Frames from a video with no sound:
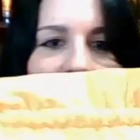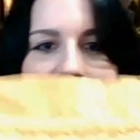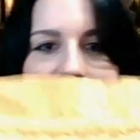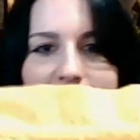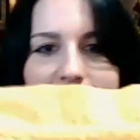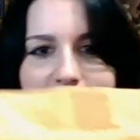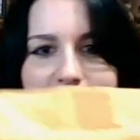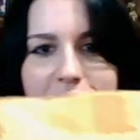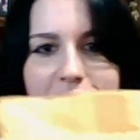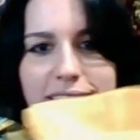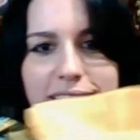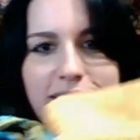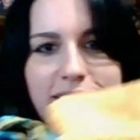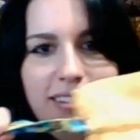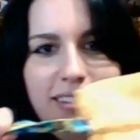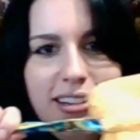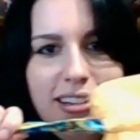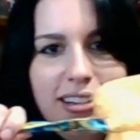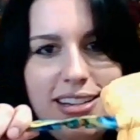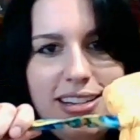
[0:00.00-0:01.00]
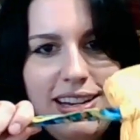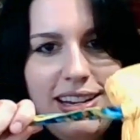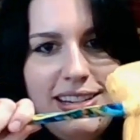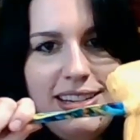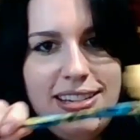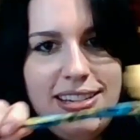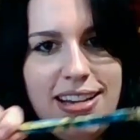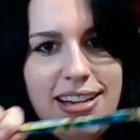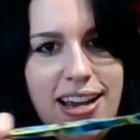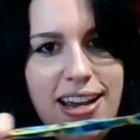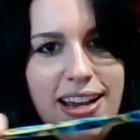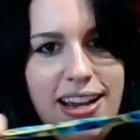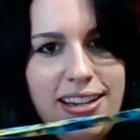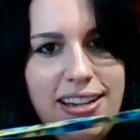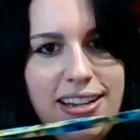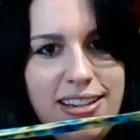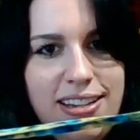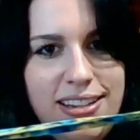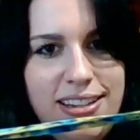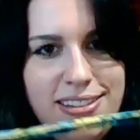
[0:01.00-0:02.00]
I love it because it is
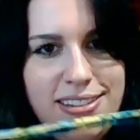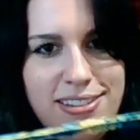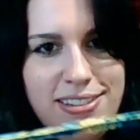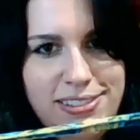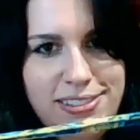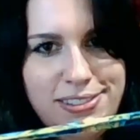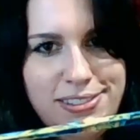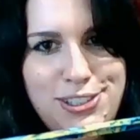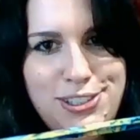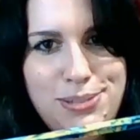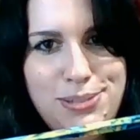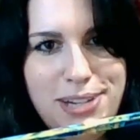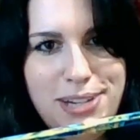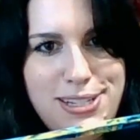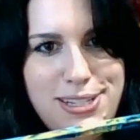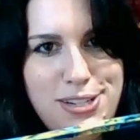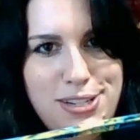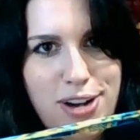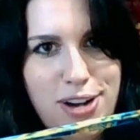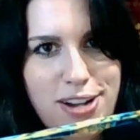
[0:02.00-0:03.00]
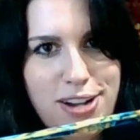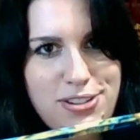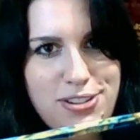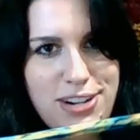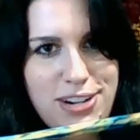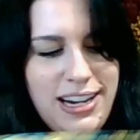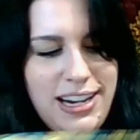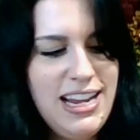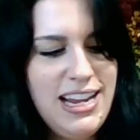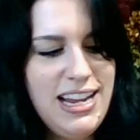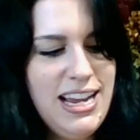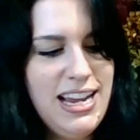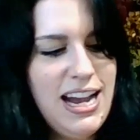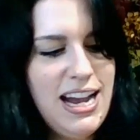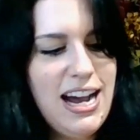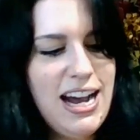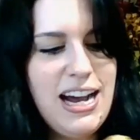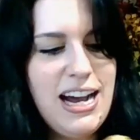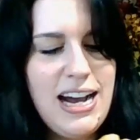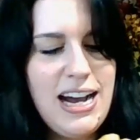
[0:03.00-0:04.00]
a super easy drawstring.
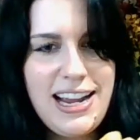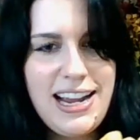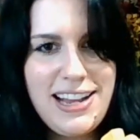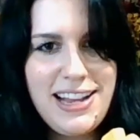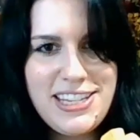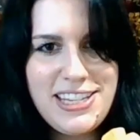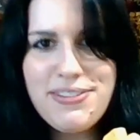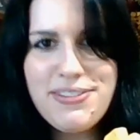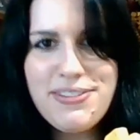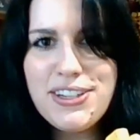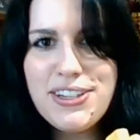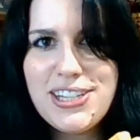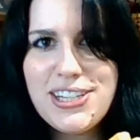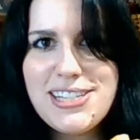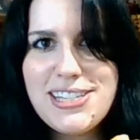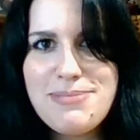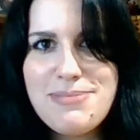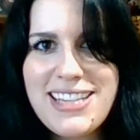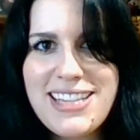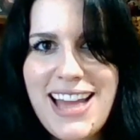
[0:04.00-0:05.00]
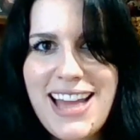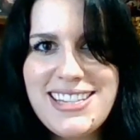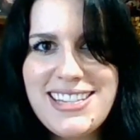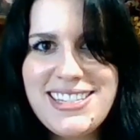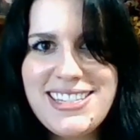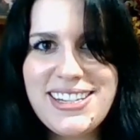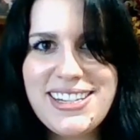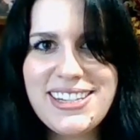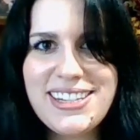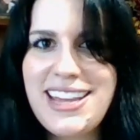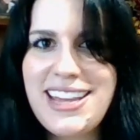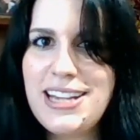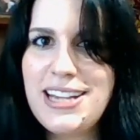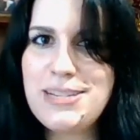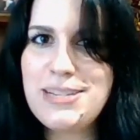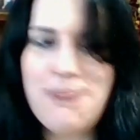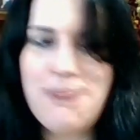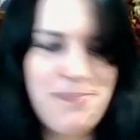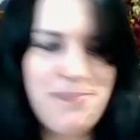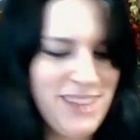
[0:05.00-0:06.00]
I got this for Christmas last year,
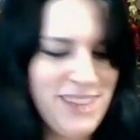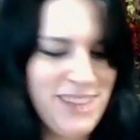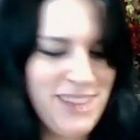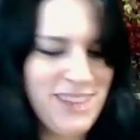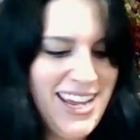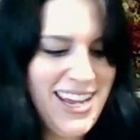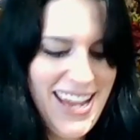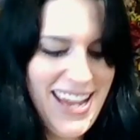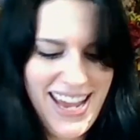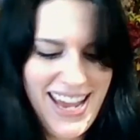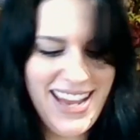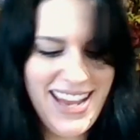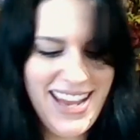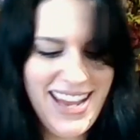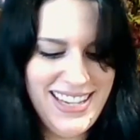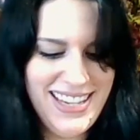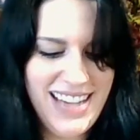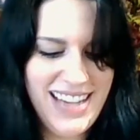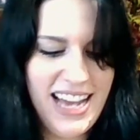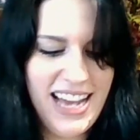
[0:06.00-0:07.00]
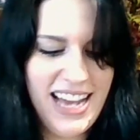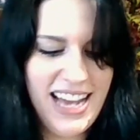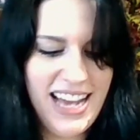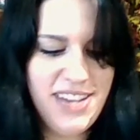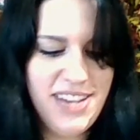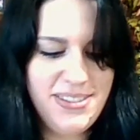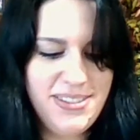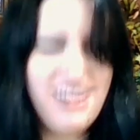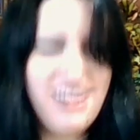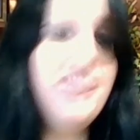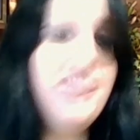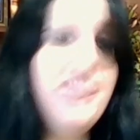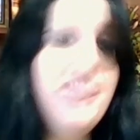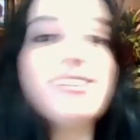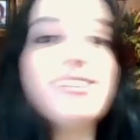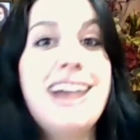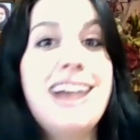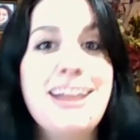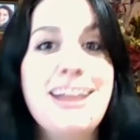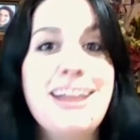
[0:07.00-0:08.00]
thanks Mom, and I use it all the
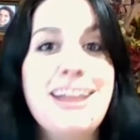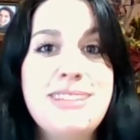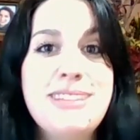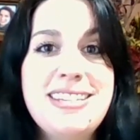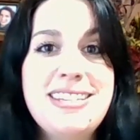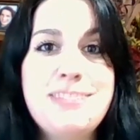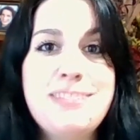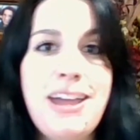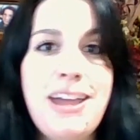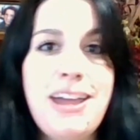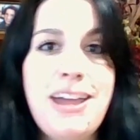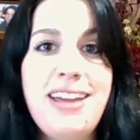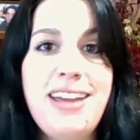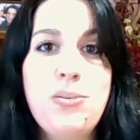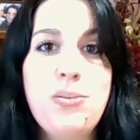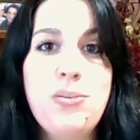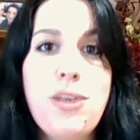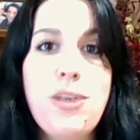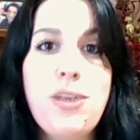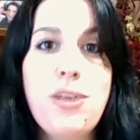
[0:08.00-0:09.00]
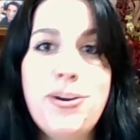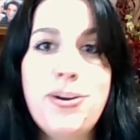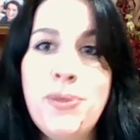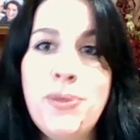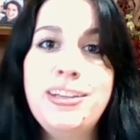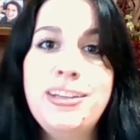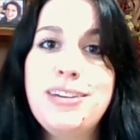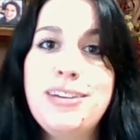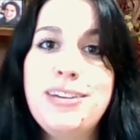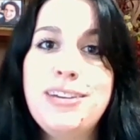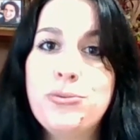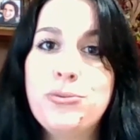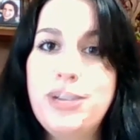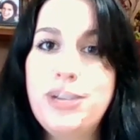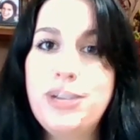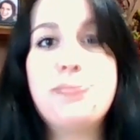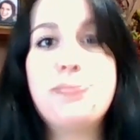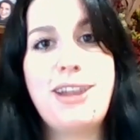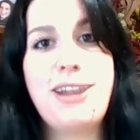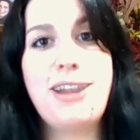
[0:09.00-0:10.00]
time. This is my one and only
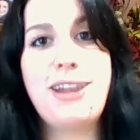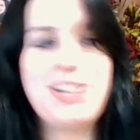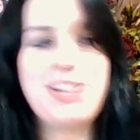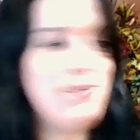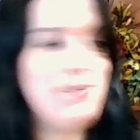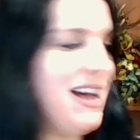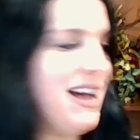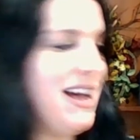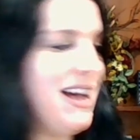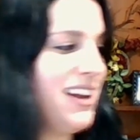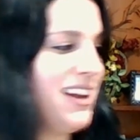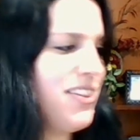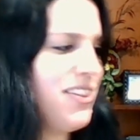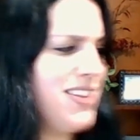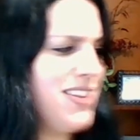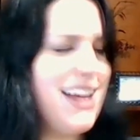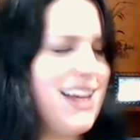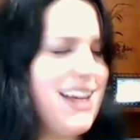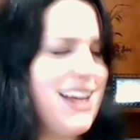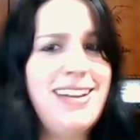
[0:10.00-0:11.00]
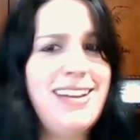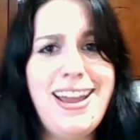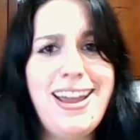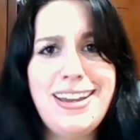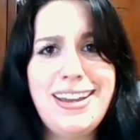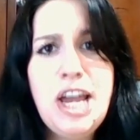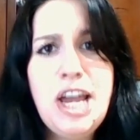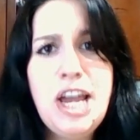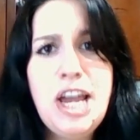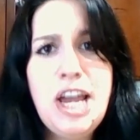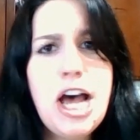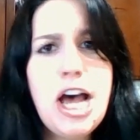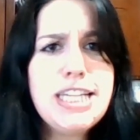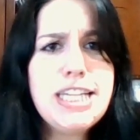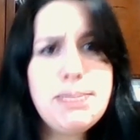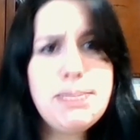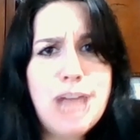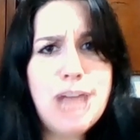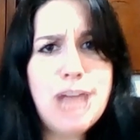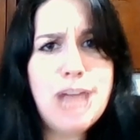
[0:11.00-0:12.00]
real project bag, other than like a
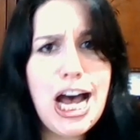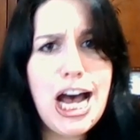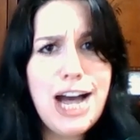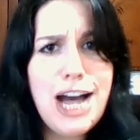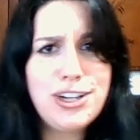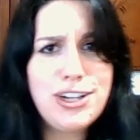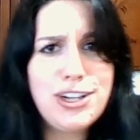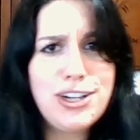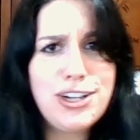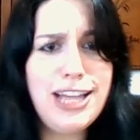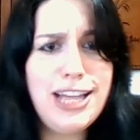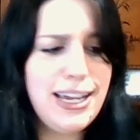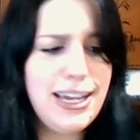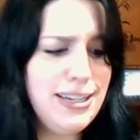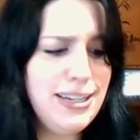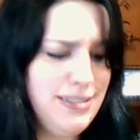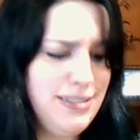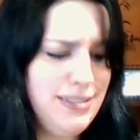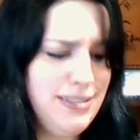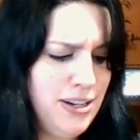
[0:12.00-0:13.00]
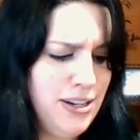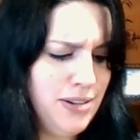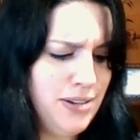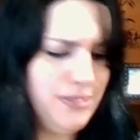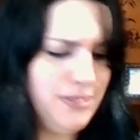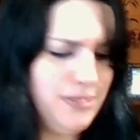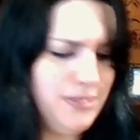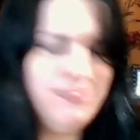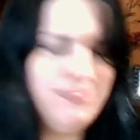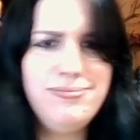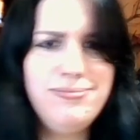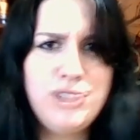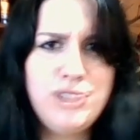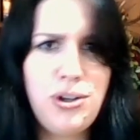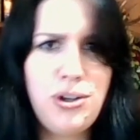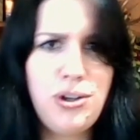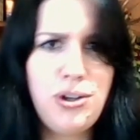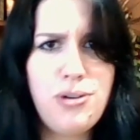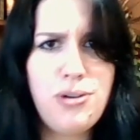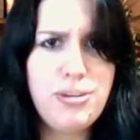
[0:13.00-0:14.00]
Ziploc or like a, you know,
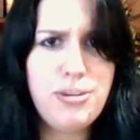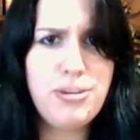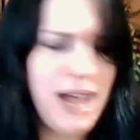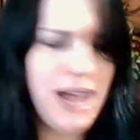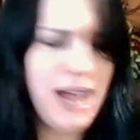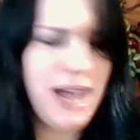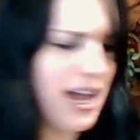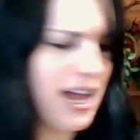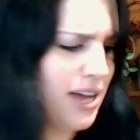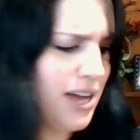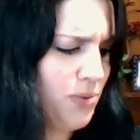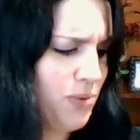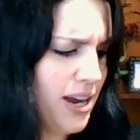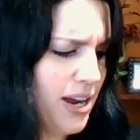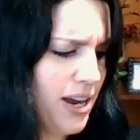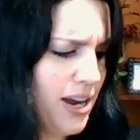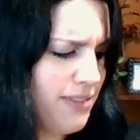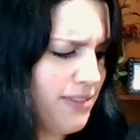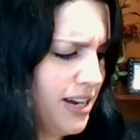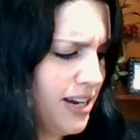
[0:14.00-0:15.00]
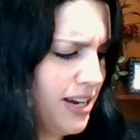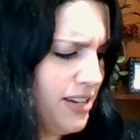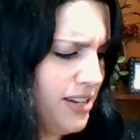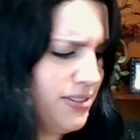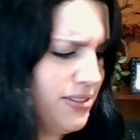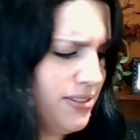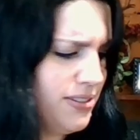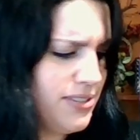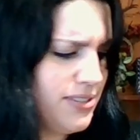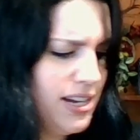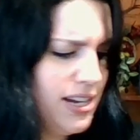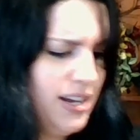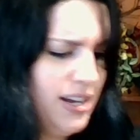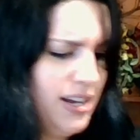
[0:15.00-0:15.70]
Kroger bag, whatever I use.